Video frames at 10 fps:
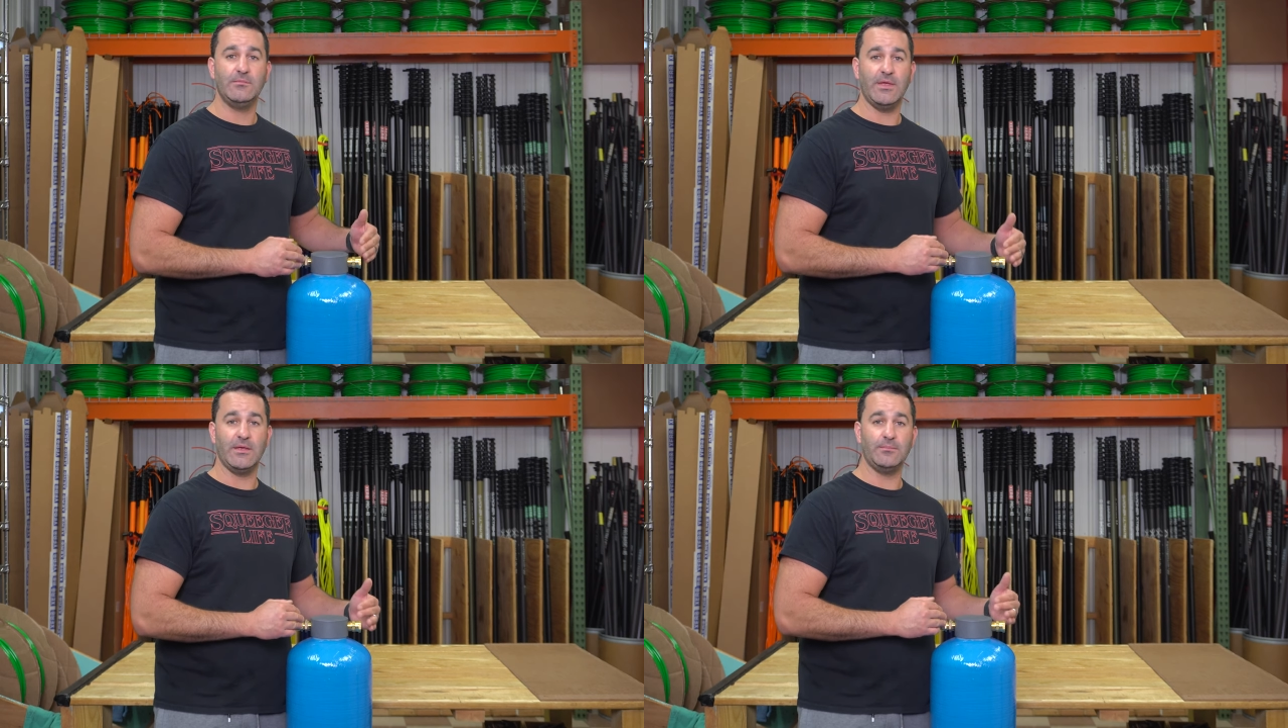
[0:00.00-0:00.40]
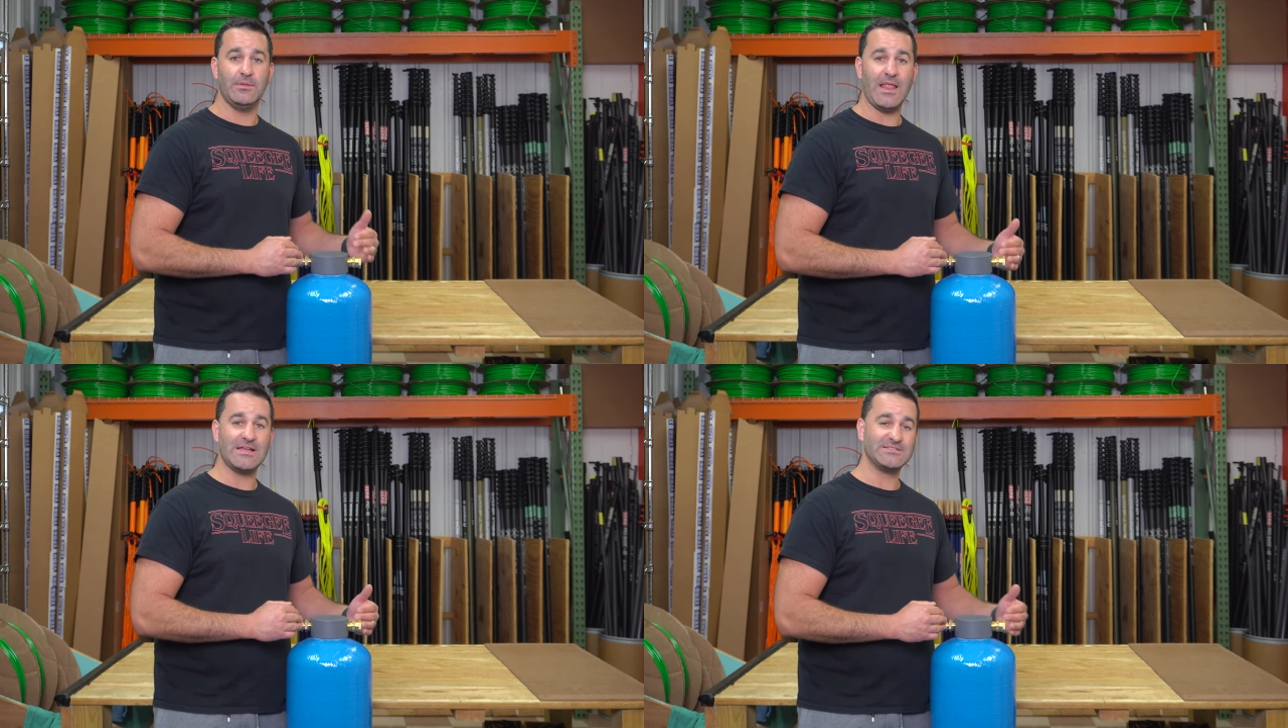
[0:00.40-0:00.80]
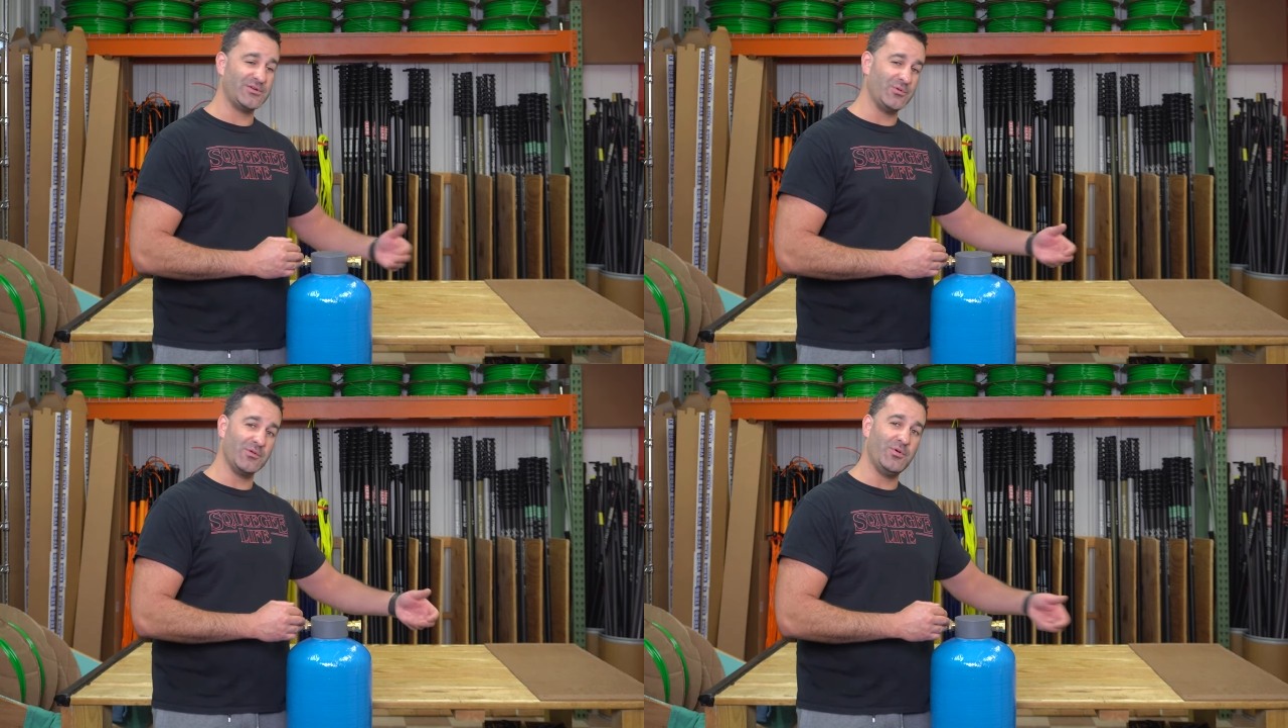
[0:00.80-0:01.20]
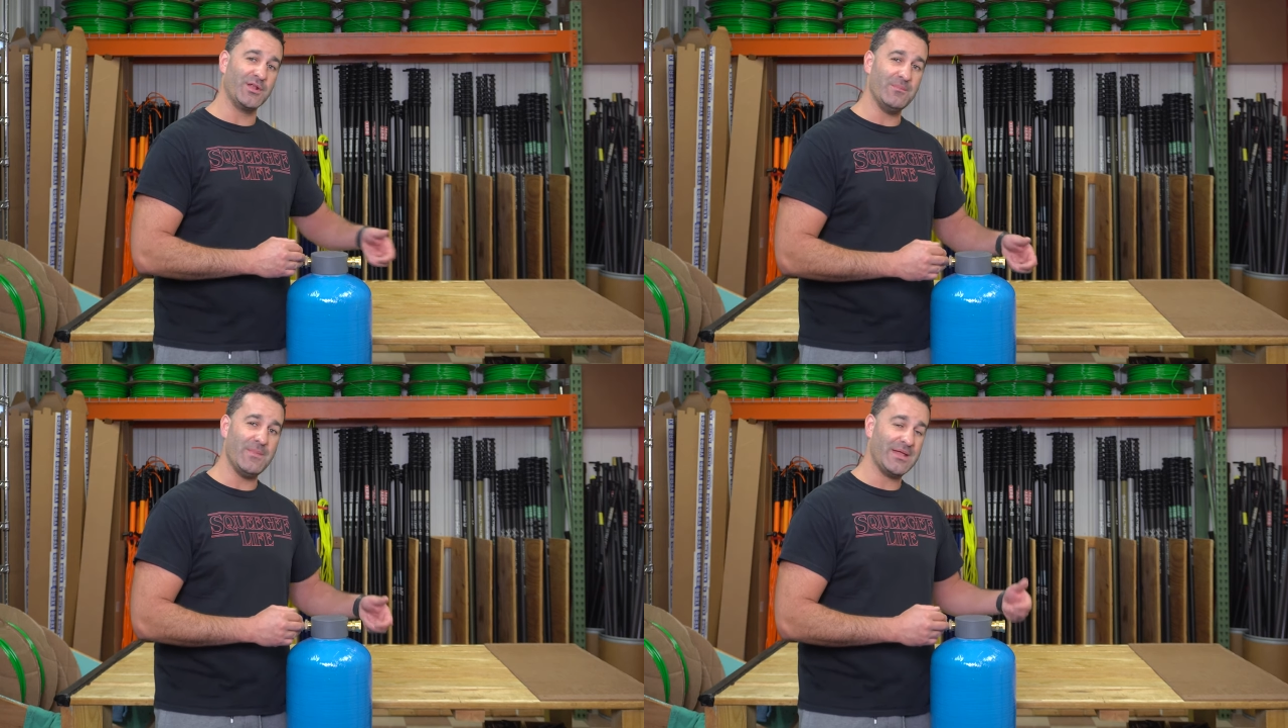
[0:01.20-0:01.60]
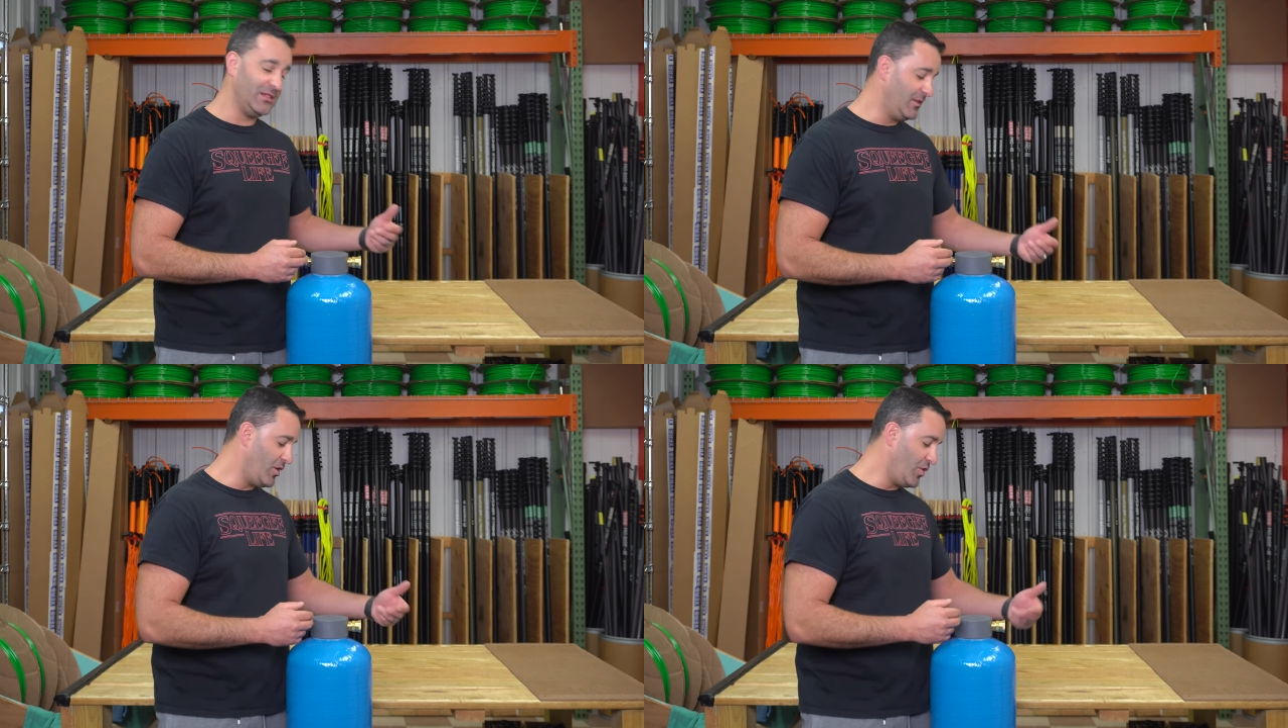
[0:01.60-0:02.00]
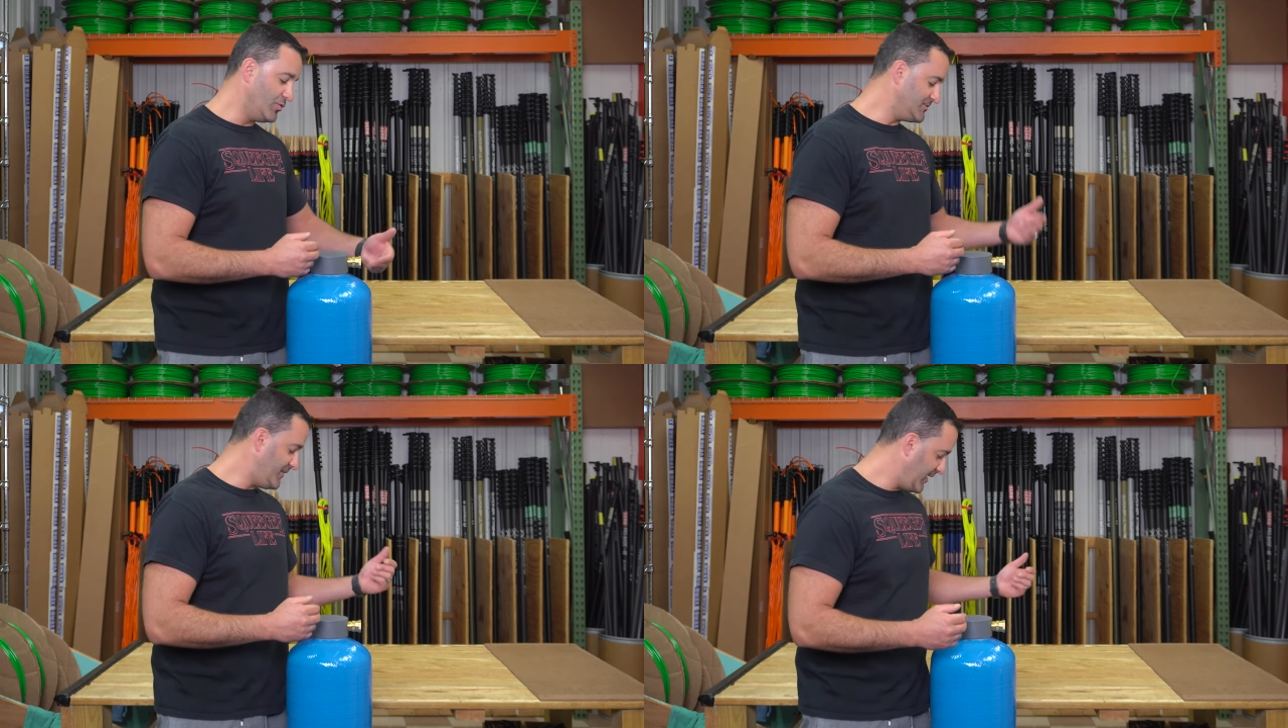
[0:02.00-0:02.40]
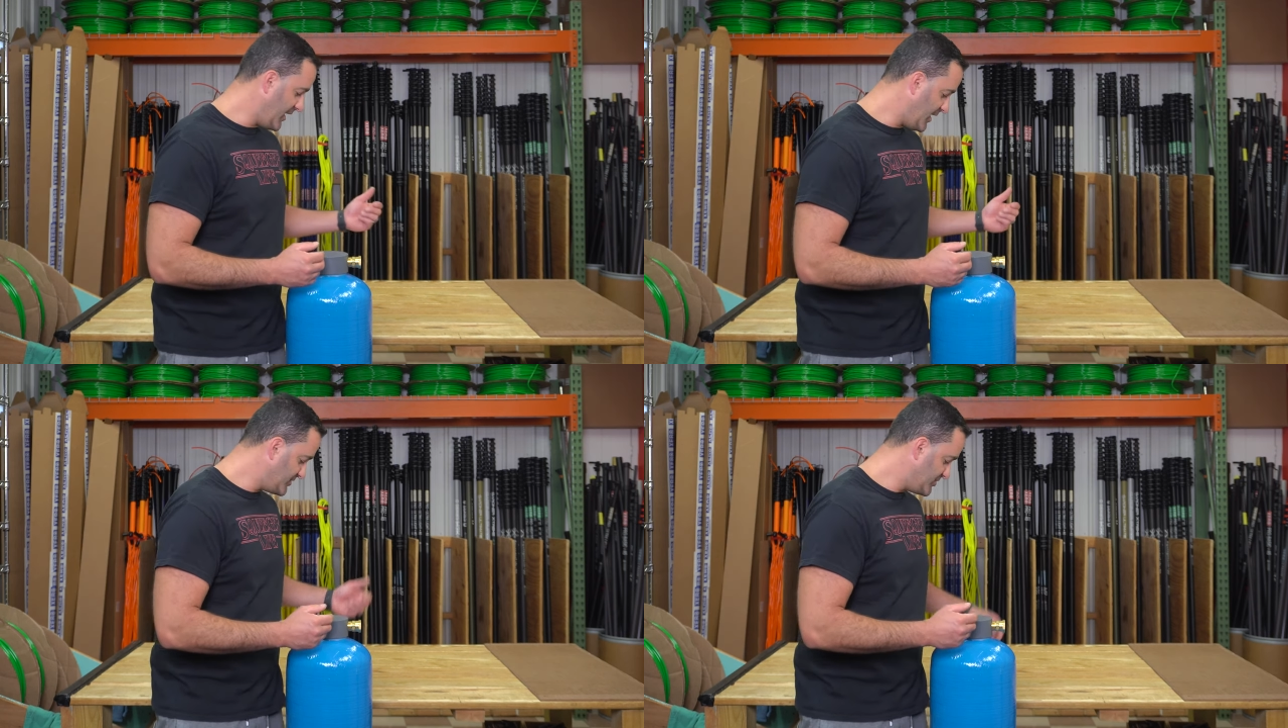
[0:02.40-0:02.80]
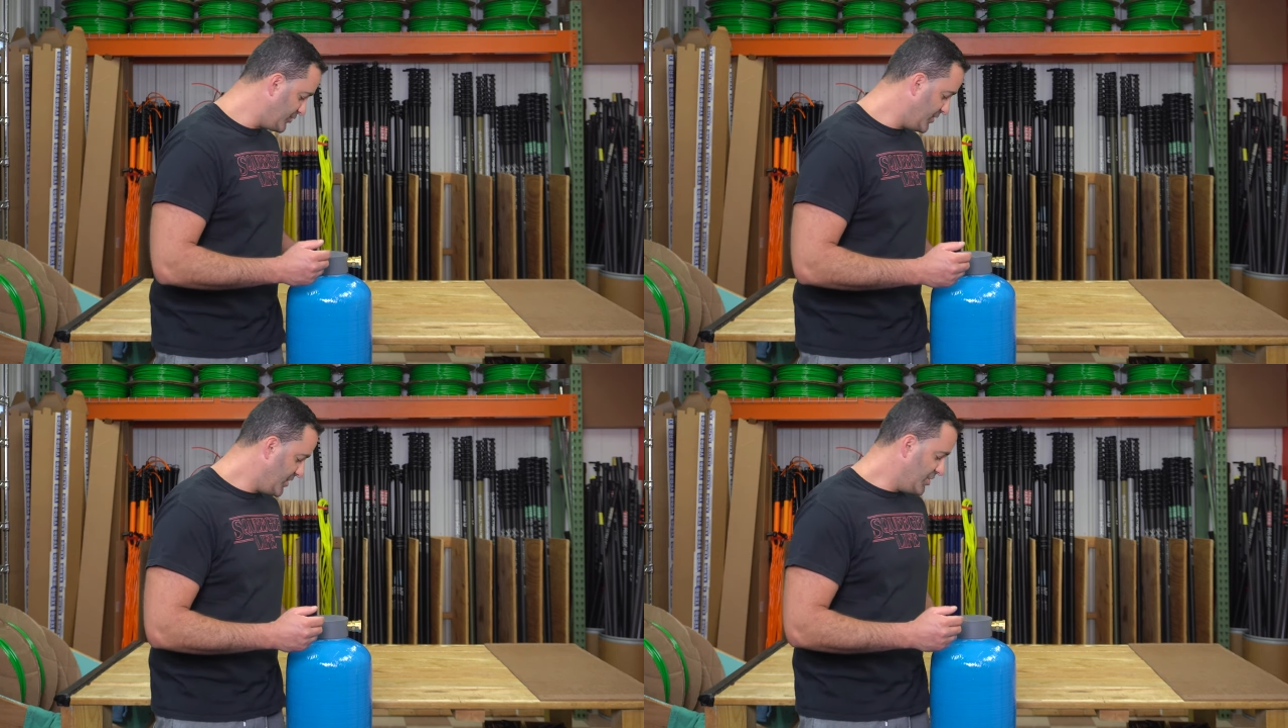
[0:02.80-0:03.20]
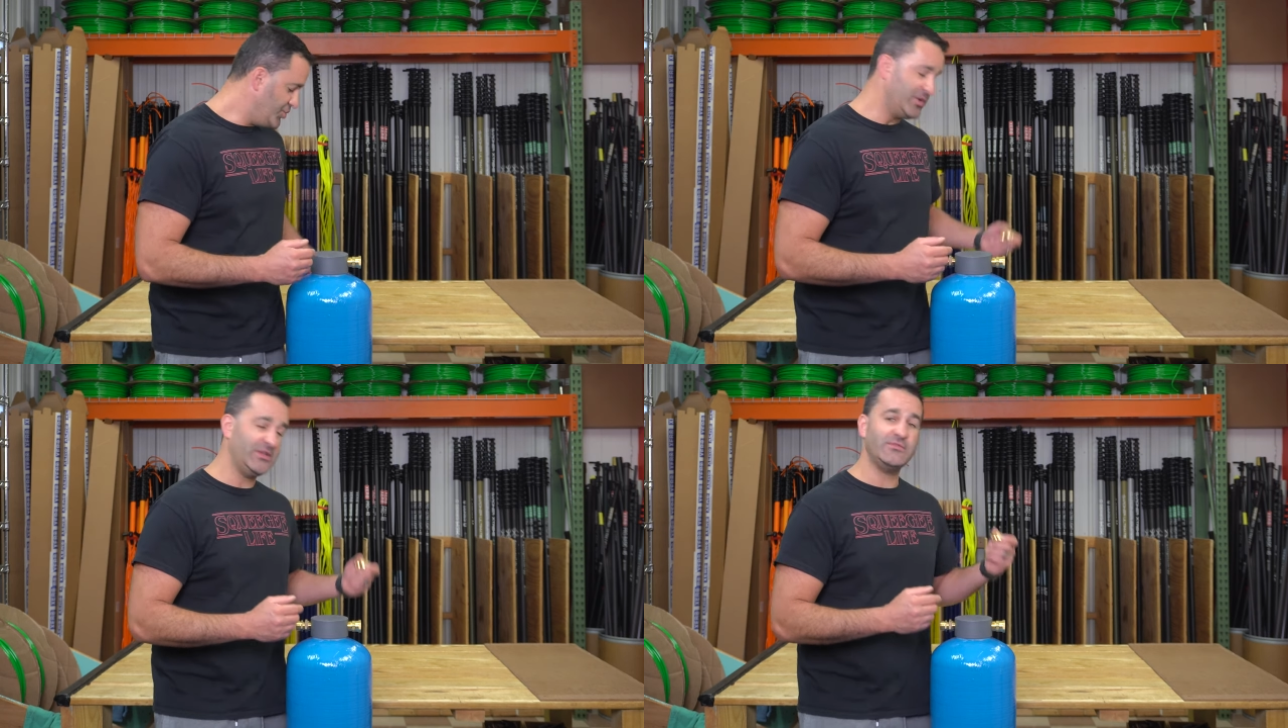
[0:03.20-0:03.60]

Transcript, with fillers: being plastic where you're putting a metal hose fitting onto. You can